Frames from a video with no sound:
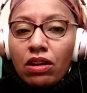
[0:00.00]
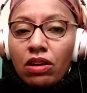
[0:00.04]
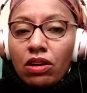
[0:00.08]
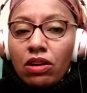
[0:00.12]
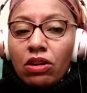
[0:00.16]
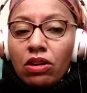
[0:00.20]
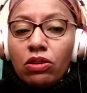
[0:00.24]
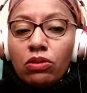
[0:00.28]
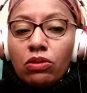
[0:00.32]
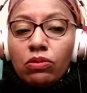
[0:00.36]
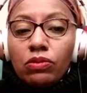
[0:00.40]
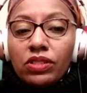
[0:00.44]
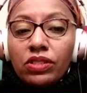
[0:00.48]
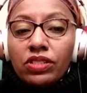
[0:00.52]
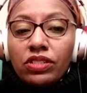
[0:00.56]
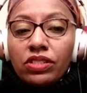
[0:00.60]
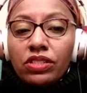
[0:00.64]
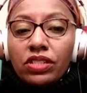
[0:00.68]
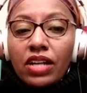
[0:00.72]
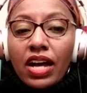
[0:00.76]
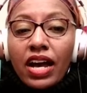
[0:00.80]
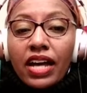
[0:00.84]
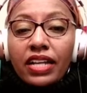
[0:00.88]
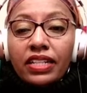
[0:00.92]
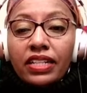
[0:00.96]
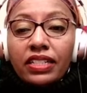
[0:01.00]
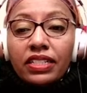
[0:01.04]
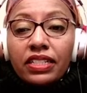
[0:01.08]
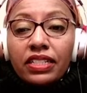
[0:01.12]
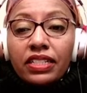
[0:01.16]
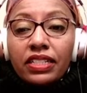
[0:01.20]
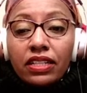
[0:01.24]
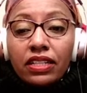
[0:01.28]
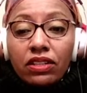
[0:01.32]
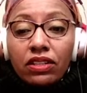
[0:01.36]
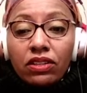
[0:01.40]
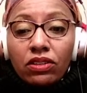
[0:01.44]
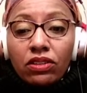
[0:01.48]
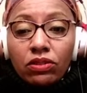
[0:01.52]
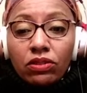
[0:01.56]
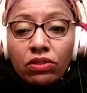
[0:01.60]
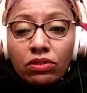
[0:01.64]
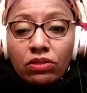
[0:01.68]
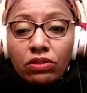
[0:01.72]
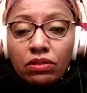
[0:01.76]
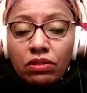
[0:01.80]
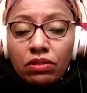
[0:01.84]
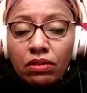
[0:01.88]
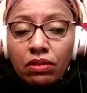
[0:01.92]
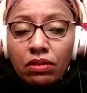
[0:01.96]
who was shot and
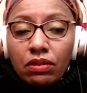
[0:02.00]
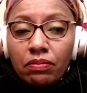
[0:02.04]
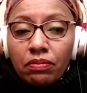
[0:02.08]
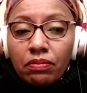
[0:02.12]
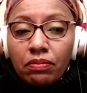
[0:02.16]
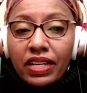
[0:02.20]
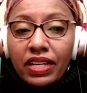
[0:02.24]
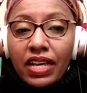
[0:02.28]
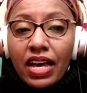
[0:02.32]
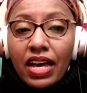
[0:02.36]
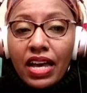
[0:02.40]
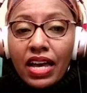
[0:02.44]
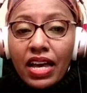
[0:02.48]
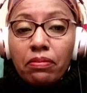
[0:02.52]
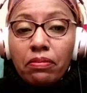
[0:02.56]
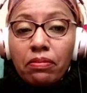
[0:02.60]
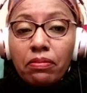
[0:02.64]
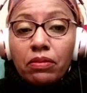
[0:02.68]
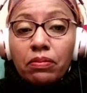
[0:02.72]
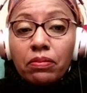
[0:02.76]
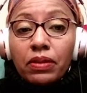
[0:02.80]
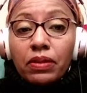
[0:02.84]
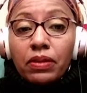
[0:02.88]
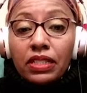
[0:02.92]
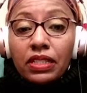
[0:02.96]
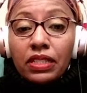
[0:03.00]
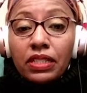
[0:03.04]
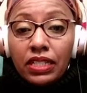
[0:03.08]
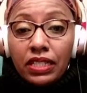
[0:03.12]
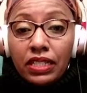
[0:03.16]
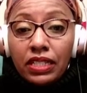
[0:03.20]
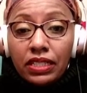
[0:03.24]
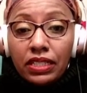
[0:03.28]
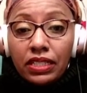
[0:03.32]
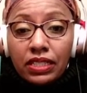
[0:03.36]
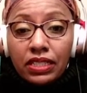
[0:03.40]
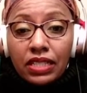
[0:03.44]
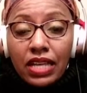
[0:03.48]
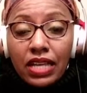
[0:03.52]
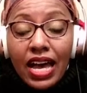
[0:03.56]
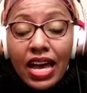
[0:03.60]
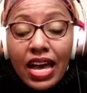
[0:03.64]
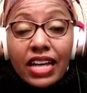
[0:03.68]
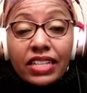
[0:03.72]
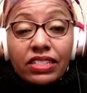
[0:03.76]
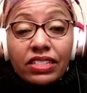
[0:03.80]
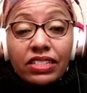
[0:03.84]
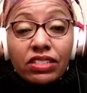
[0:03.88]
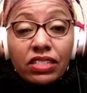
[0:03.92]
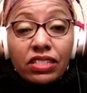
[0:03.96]
killed by Capitol Police
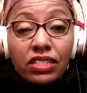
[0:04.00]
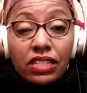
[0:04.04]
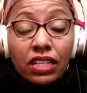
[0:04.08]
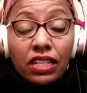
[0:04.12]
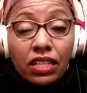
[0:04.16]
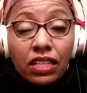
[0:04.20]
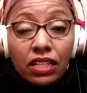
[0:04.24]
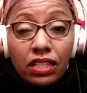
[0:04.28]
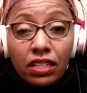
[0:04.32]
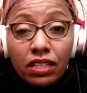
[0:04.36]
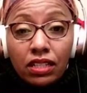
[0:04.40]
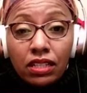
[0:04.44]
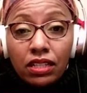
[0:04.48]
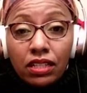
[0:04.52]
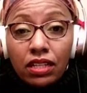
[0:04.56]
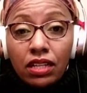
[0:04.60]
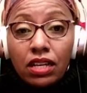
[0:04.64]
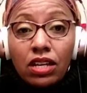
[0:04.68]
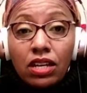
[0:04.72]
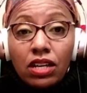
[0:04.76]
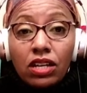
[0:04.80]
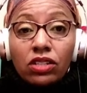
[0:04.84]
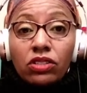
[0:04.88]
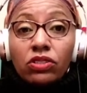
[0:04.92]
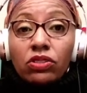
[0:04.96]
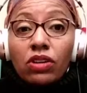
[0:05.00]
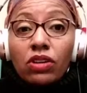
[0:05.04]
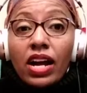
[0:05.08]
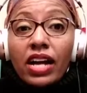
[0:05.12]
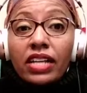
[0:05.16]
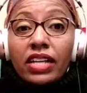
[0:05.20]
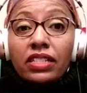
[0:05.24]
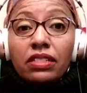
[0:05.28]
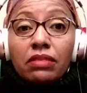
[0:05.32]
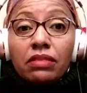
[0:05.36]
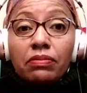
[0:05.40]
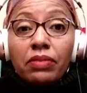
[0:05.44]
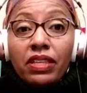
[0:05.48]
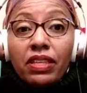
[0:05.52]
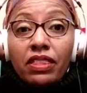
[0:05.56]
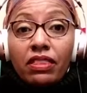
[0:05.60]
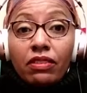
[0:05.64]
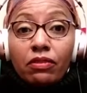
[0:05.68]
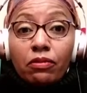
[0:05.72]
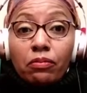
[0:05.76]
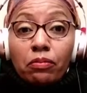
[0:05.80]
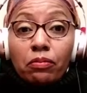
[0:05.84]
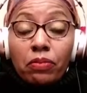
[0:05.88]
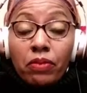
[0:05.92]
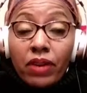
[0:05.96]
as she tried
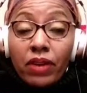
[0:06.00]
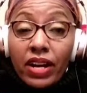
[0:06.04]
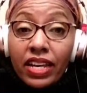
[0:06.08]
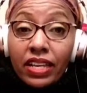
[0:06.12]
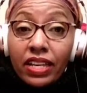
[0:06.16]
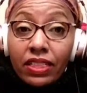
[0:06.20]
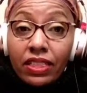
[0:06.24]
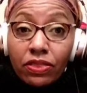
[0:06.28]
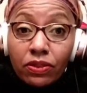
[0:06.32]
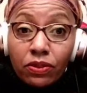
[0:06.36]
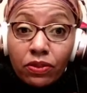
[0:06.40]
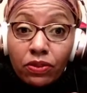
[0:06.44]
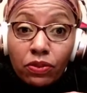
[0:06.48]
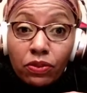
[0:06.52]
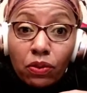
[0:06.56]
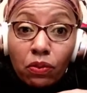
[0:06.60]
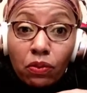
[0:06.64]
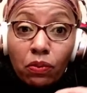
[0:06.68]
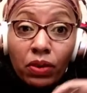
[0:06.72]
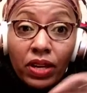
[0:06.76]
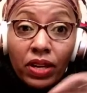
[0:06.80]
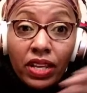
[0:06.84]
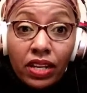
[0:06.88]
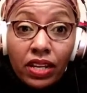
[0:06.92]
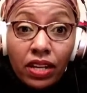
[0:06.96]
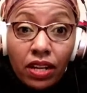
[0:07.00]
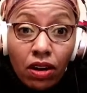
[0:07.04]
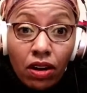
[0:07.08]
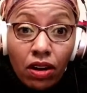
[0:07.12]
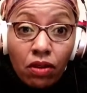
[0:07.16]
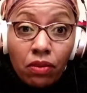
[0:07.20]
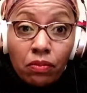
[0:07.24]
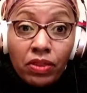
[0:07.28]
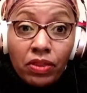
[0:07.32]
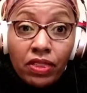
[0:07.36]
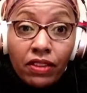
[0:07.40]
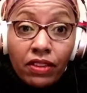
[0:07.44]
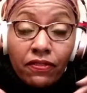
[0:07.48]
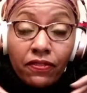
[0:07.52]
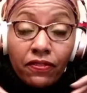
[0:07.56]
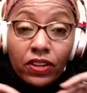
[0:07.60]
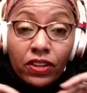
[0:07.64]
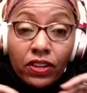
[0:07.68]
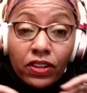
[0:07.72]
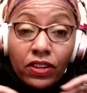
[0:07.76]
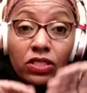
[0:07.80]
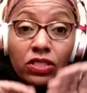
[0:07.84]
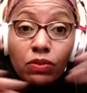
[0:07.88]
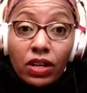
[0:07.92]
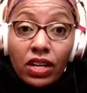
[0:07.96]
to break through the window and be the
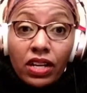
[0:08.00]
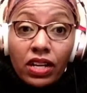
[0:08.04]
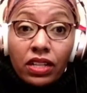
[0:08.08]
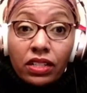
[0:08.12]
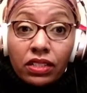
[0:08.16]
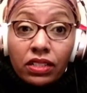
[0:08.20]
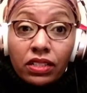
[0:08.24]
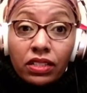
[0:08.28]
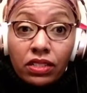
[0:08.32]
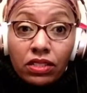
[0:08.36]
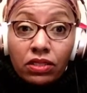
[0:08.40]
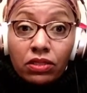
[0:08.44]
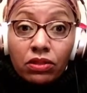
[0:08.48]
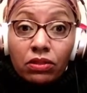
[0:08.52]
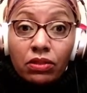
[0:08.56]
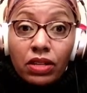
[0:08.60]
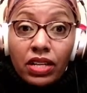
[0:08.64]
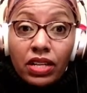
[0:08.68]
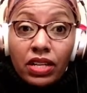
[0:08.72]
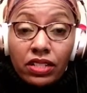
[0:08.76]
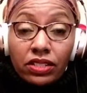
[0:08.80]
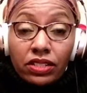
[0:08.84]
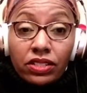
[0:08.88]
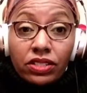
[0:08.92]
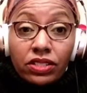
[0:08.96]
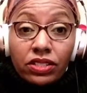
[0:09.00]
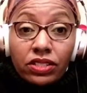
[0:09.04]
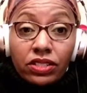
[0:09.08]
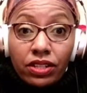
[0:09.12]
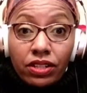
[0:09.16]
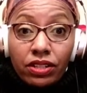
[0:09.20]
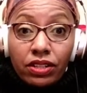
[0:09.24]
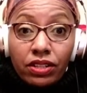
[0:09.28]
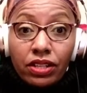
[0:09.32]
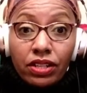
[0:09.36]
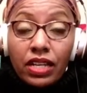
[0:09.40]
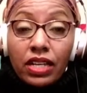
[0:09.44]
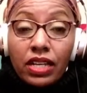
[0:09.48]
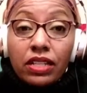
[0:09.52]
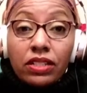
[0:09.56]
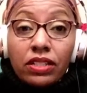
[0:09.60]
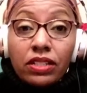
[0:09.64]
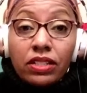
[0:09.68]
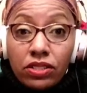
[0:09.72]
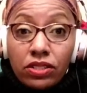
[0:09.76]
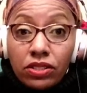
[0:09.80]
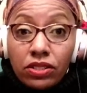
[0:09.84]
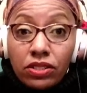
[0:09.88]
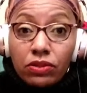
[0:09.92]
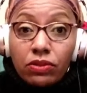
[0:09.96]
first one to enter
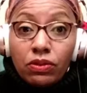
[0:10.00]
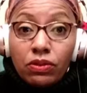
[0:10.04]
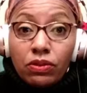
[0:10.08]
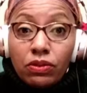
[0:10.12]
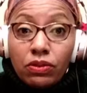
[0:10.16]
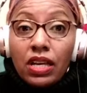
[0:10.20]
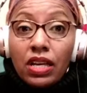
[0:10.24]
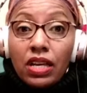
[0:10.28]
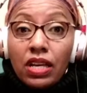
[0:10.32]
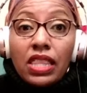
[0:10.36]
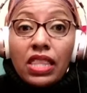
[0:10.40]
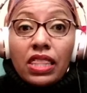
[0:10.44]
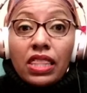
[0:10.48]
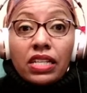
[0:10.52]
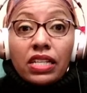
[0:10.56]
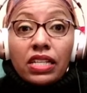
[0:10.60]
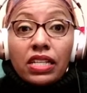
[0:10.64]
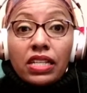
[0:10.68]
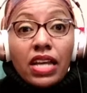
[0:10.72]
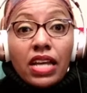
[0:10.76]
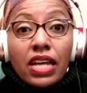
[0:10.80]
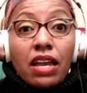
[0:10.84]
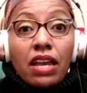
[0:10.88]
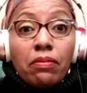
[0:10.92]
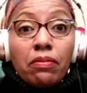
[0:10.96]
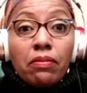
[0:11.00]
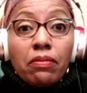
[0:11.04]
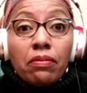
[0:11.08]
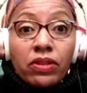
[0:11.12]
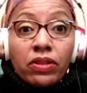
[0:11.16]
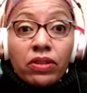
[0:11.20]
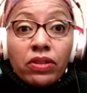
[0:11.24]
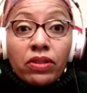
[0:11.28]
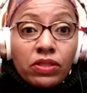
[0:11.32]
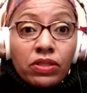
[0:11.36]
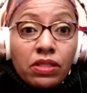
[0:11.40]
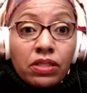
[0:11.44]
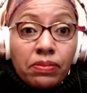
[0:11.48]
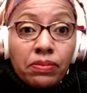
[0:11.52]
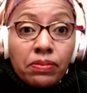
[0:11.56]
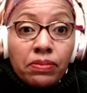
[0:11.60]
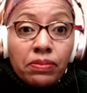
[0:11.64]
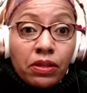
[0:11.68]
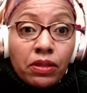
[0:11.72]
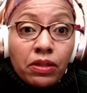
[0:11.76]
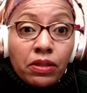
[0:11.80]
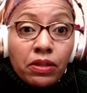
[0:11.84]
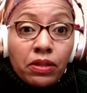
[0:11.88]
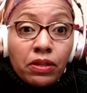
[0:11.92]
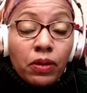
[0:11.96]
into the chambers where
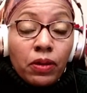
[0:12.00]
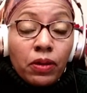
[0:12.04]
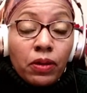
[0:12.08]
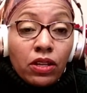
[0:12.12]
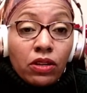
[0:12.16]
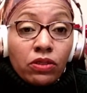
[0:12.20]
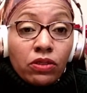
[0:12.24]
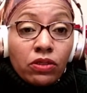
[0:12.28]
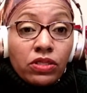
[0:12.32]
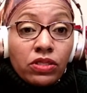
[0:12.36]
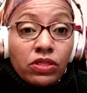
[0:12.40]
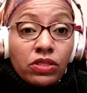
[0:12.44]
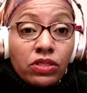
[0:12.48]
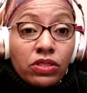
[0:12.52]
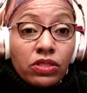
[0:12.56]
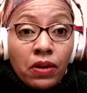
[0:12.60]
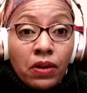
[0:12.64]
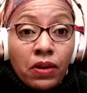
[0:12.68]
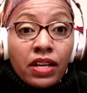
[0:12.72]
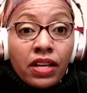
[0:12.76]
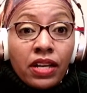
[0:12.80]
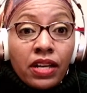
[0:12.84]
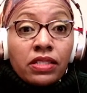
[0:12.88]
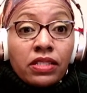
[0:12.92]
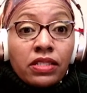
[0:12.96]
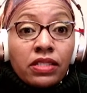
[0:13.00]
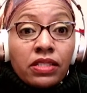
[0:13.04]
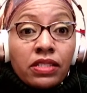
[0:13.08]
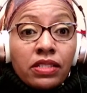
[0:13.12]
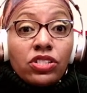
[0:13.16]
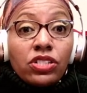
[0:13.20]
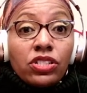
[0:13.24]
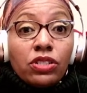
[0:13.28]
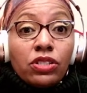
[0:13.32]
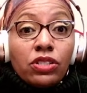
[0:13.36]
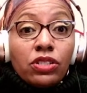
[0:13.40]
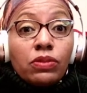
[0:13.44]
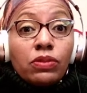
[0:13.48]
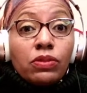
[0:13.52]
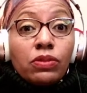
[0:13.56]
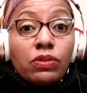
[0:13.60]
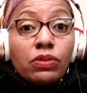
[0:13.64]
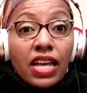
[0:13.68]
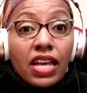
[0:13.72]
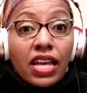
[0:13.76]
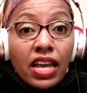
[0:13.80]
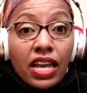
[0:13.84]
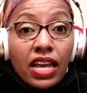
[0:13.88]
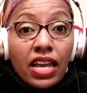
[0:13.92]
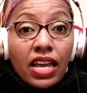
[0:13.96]
Speaker Pelosi was, and she was
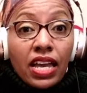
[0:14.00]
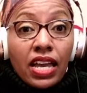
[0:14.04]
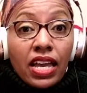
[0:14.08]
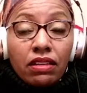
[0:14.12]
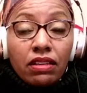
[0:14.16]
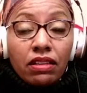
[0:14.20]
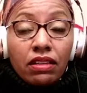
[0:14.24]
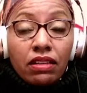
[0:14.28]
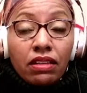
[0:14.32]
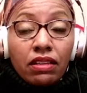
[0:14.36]
saying,